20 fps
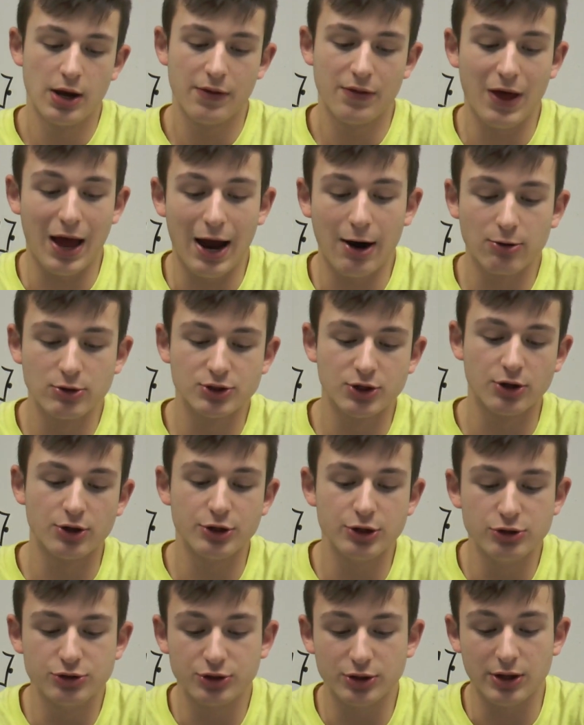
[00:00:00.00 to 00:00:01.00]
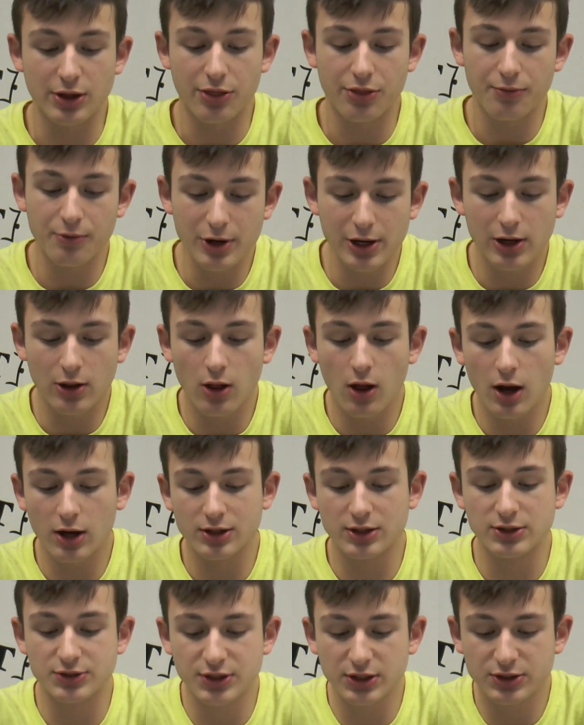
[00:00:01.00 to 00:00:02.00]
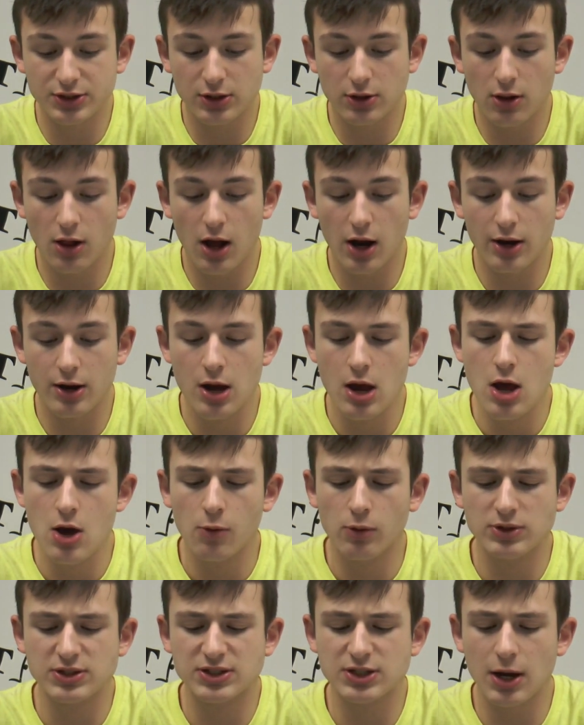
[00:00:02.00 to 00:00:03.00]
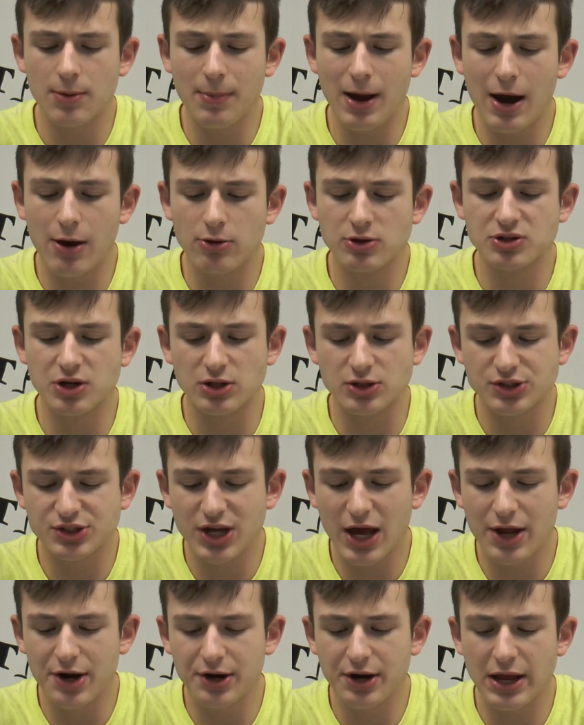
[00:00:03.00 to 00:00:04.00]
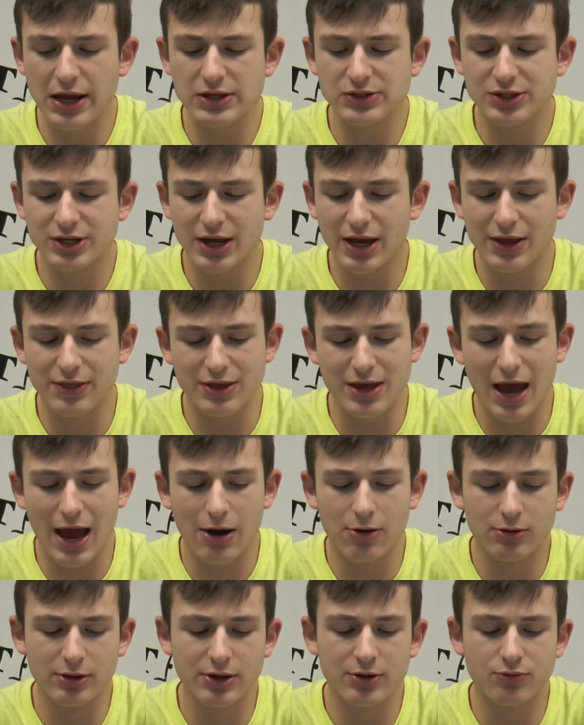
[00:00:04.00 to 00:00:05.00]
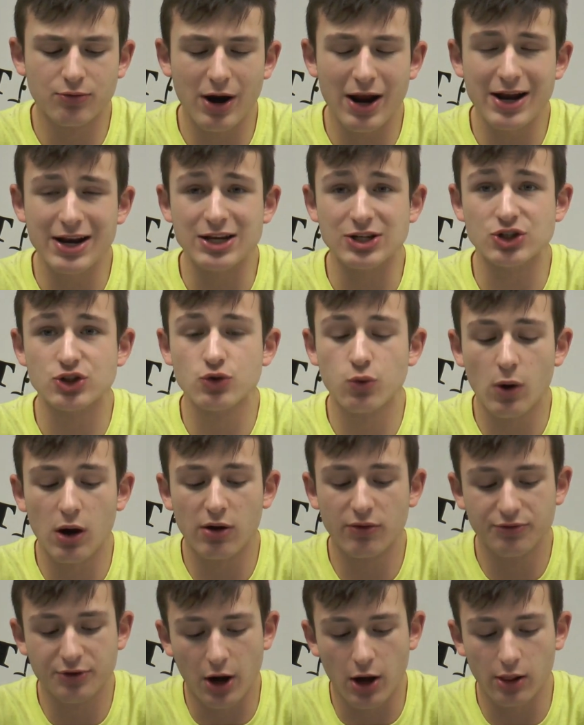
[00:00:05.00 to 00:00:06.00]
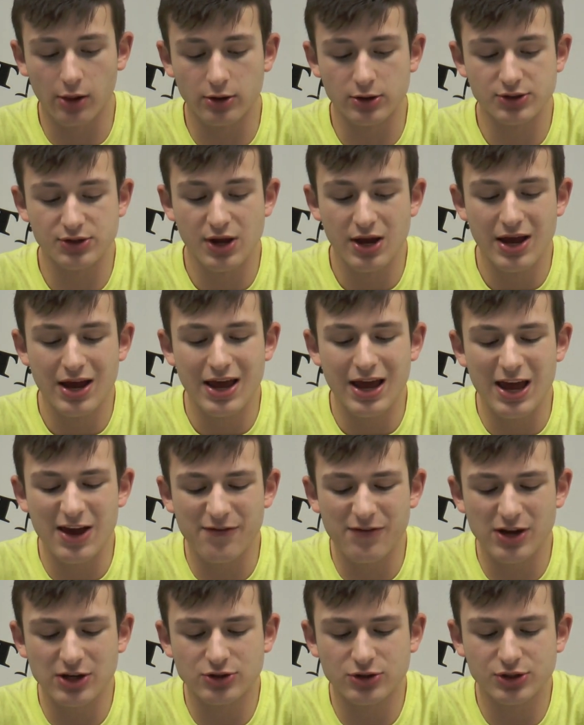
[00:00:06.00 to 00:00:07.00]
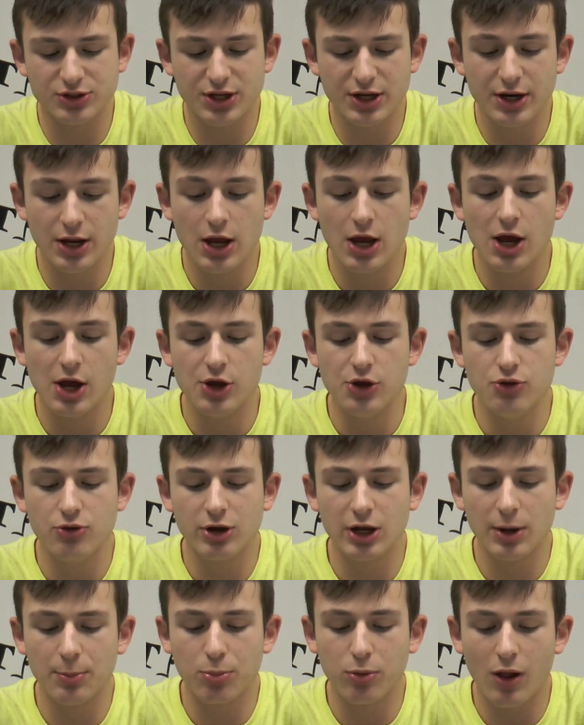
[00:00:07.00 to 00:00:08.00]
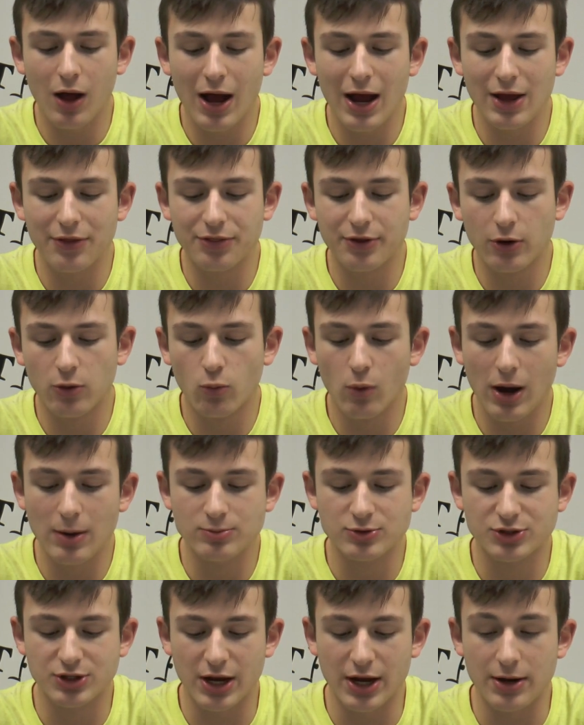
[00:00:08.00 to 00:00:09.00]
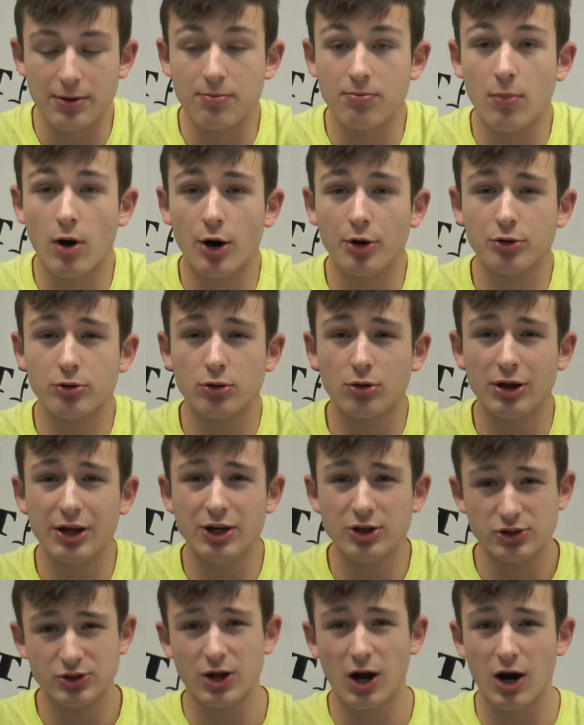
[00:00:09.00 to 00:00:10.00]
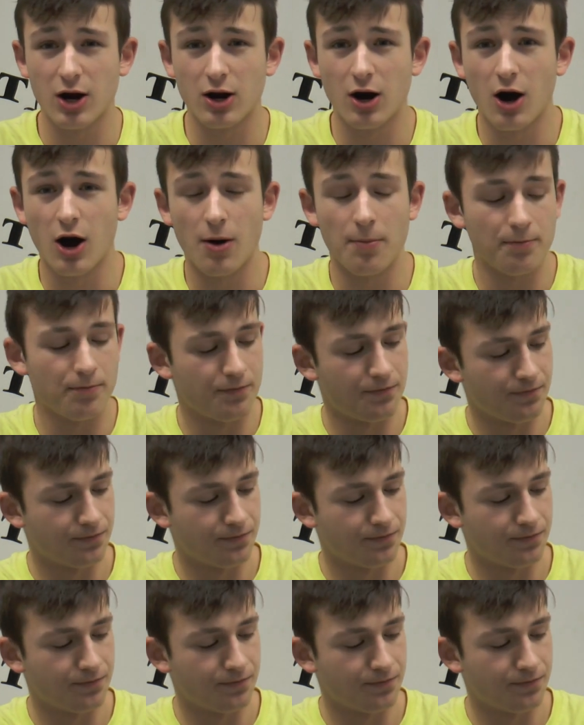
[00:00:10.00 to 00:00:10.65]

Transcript: The hours are usually 3 o'clock to 6 o'clock, with some hours on Saturdays, and the hourly rate is $12. If interested, you can apply at their website, modelcleaners.com.